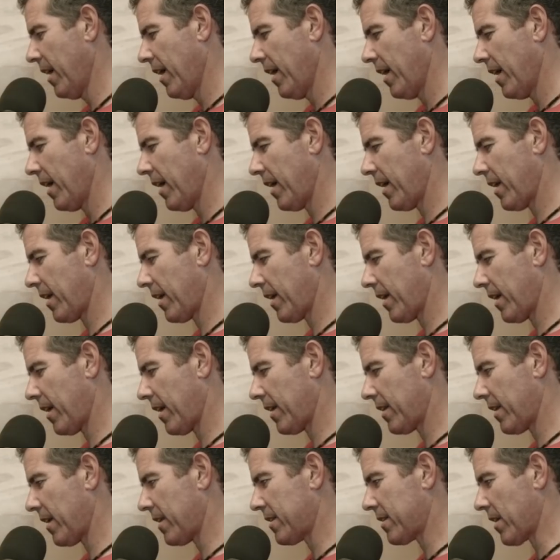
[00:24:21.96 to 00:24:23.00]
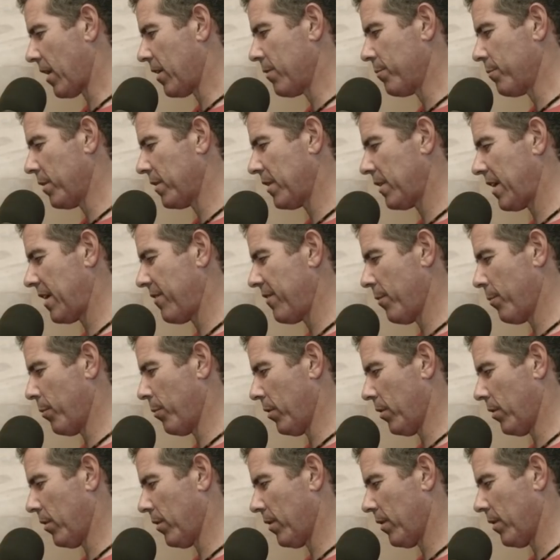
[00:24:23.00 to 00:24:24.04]
it's
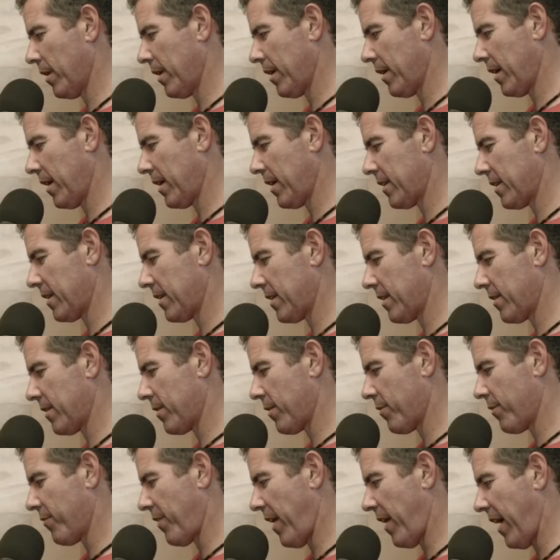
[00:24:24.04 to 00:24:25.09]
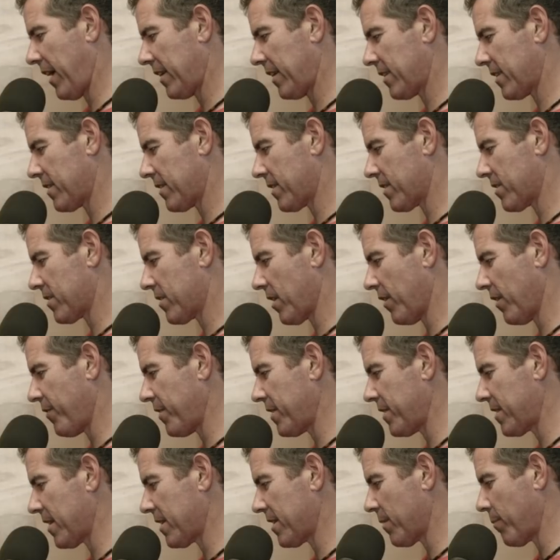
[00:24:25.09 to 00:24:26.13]
unbelievable. The fact that the stuff he
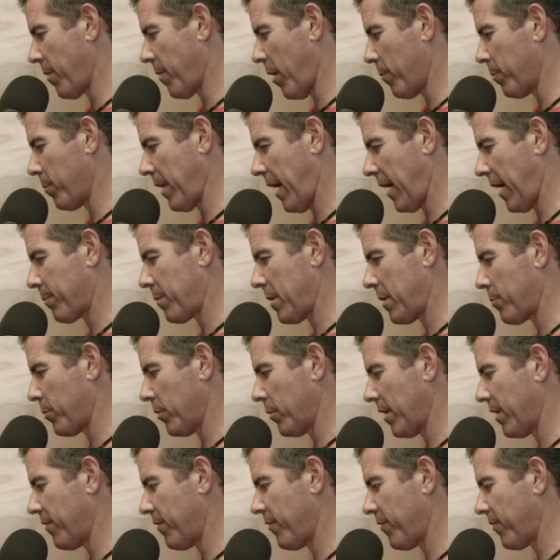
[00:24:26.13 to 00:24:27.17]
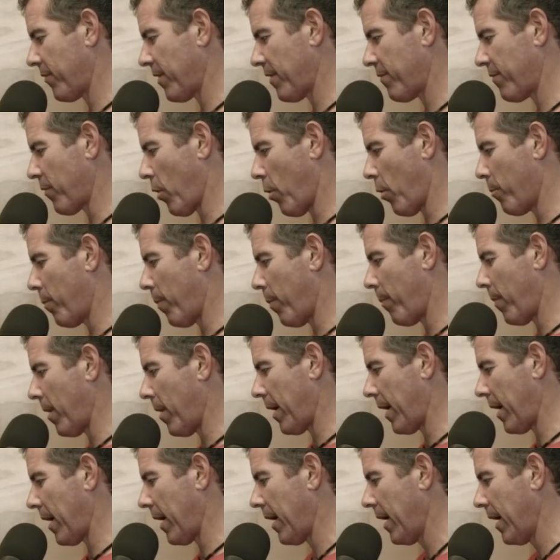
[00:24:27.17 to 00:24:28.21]
says about black people, if
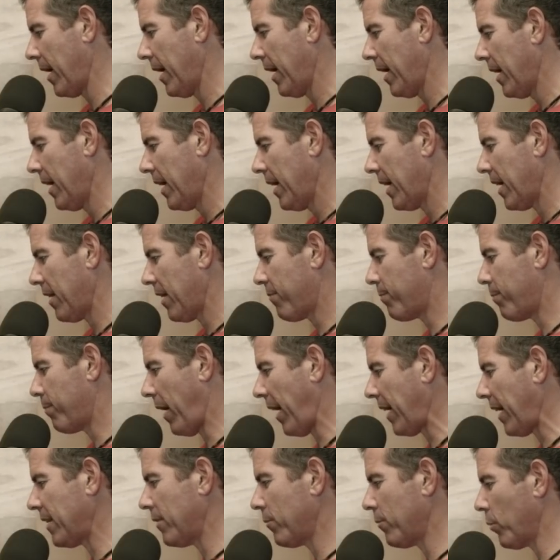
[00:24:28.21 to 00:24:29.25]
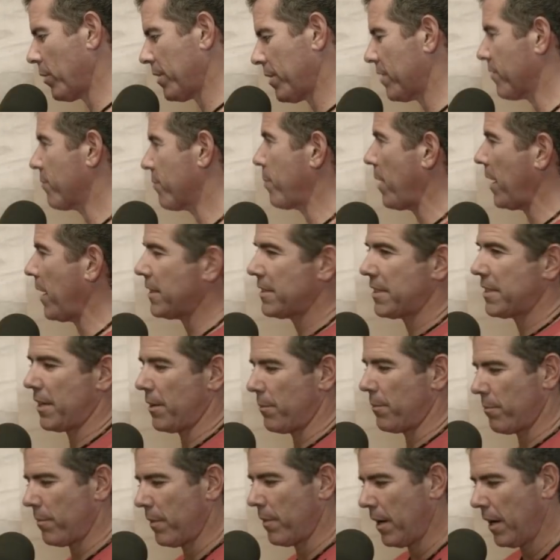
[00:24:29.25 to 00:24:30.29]
if Biden wouldn't have picked
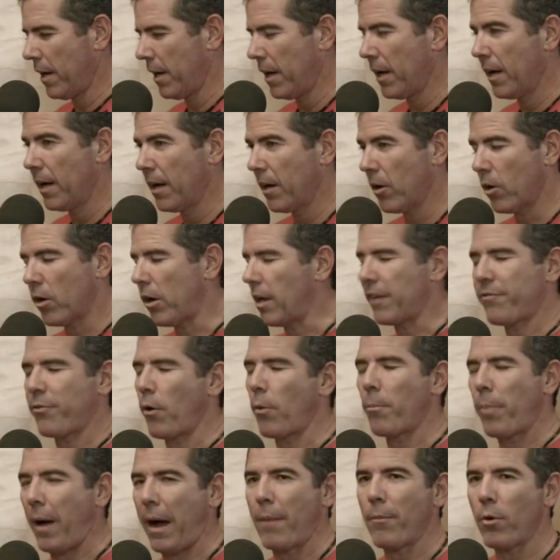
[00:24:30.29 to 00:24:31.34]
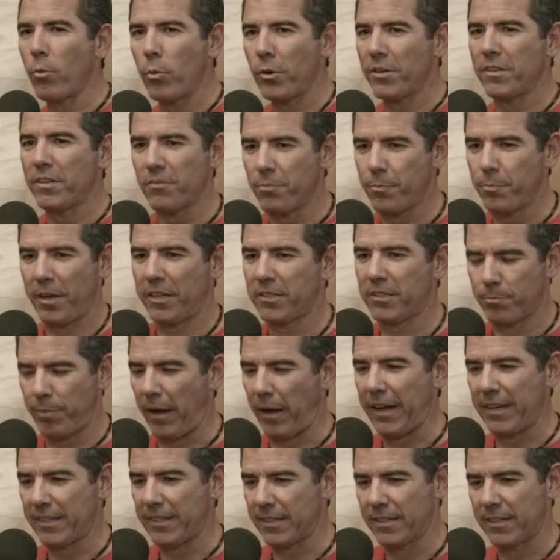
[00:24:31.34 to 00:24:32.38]
him, or if Obama wouldn't have picked
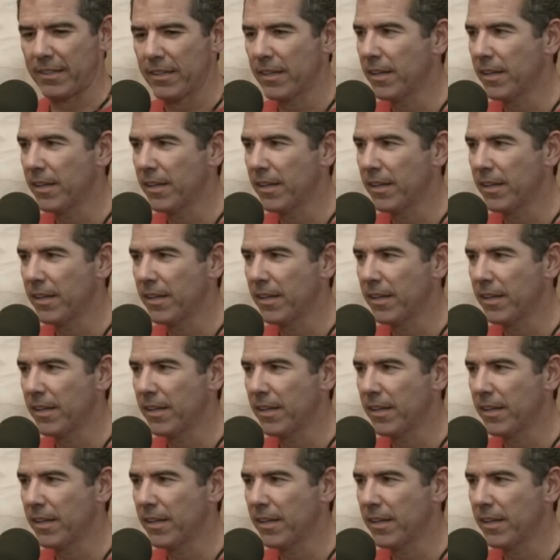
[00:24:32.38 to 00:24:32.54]
Biden,